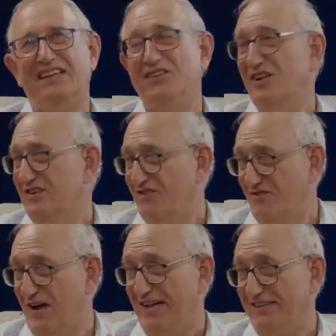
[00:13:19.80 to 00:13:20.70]
and not
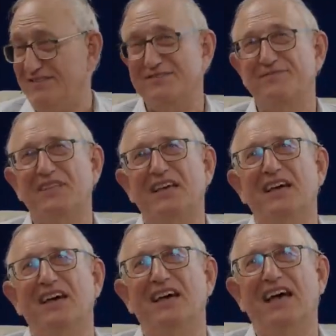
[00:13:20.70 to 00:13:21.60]
Christ
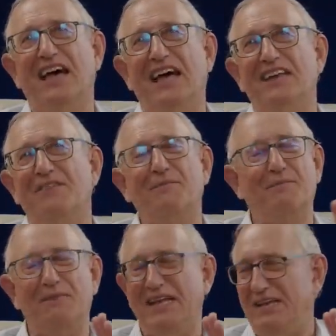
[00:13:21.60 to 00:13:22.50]
and
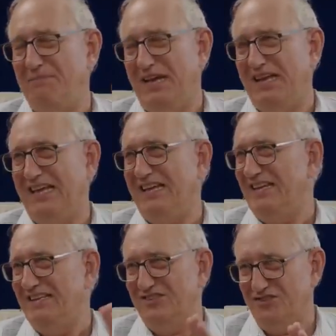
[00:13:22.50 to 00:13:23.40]
many, many
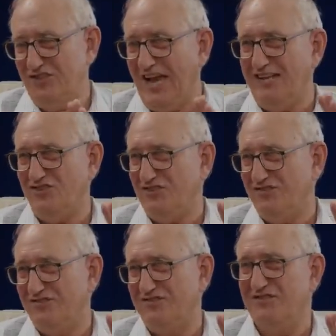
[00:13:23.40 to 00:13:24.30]

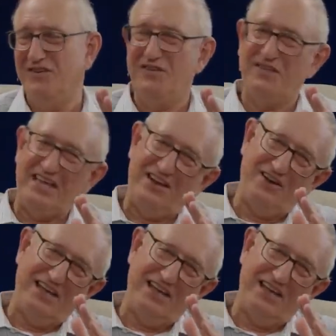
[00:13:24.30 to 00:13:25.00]
changes that